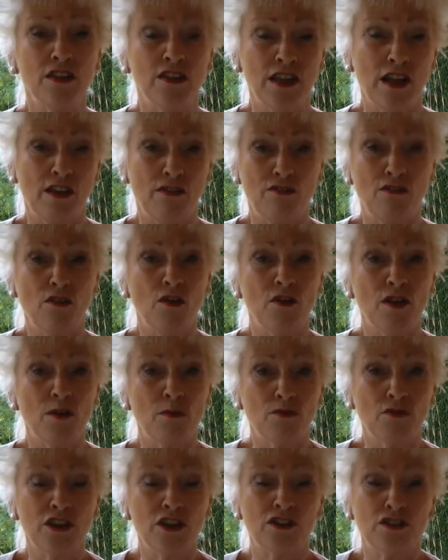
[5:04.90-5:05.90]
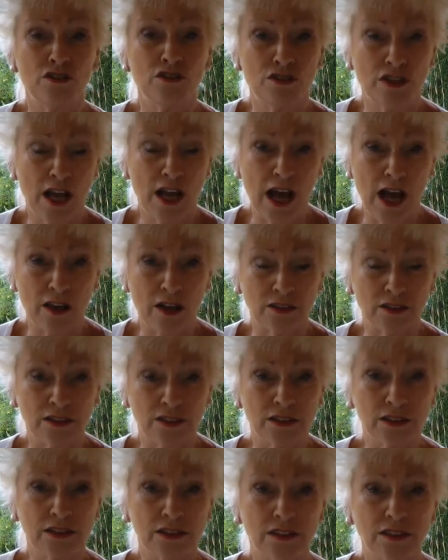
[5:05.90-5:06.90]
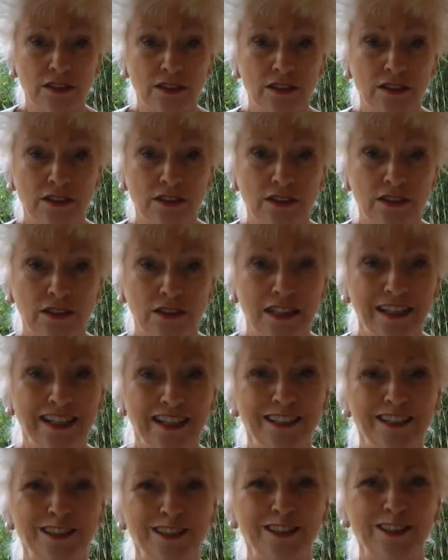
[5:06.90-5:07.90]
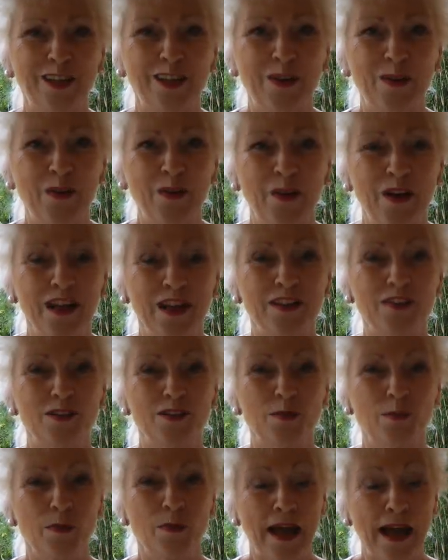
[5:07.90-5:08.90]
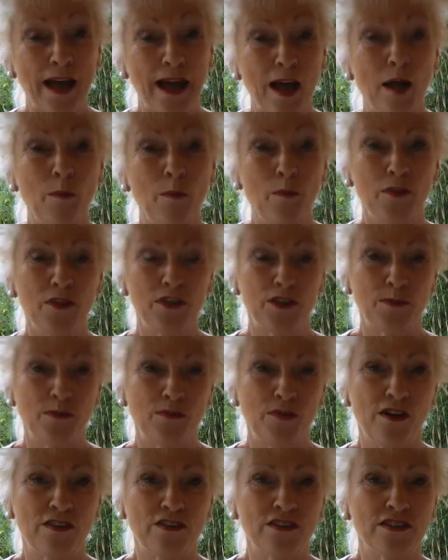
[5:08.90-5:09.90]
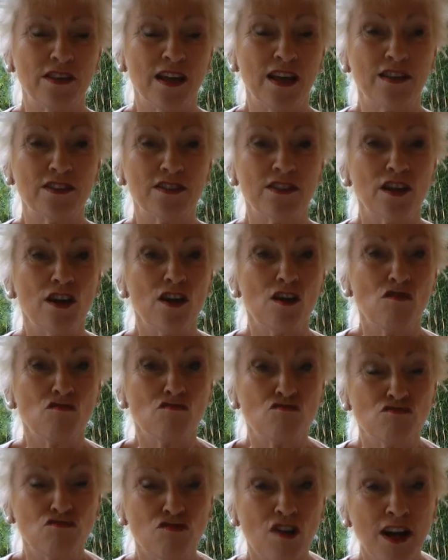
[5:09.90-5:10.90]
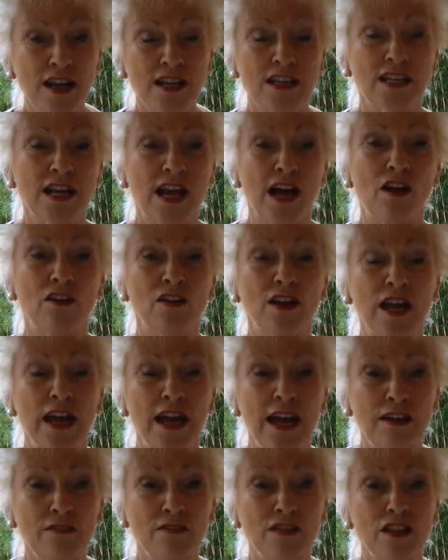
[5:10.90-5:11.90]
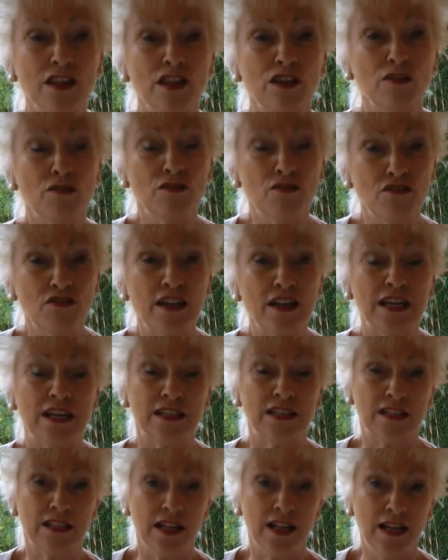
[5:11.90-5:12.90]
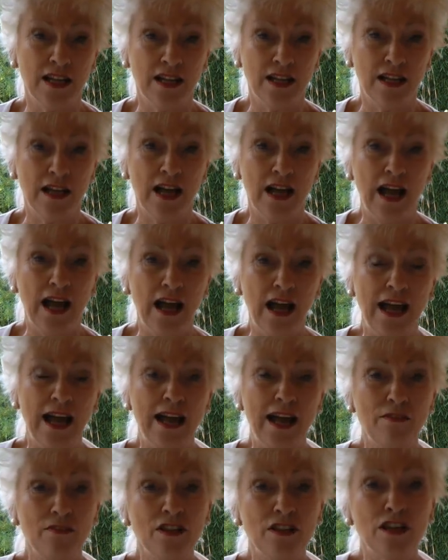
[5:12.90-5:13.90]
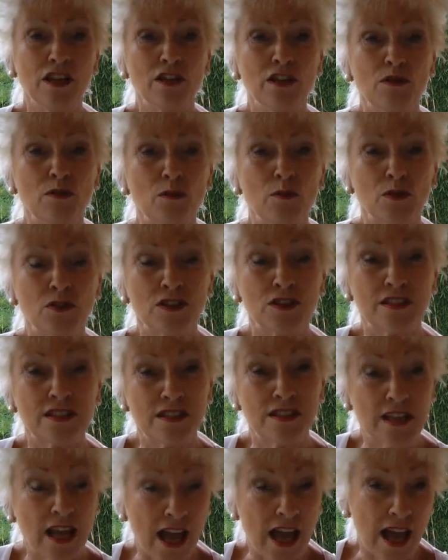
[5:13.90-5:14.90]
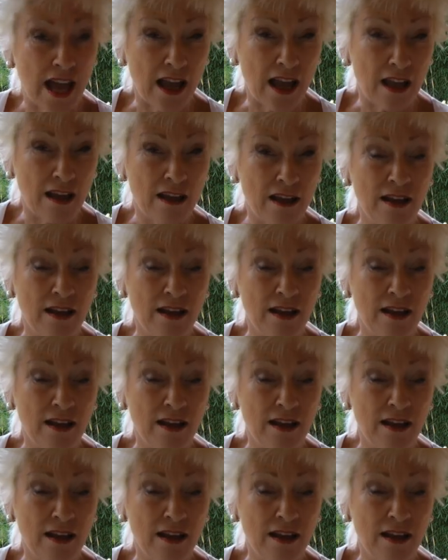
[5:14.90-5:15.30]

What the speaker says: therefore it brings you down. So to back up this process, write down everything you feel, everything you want to say,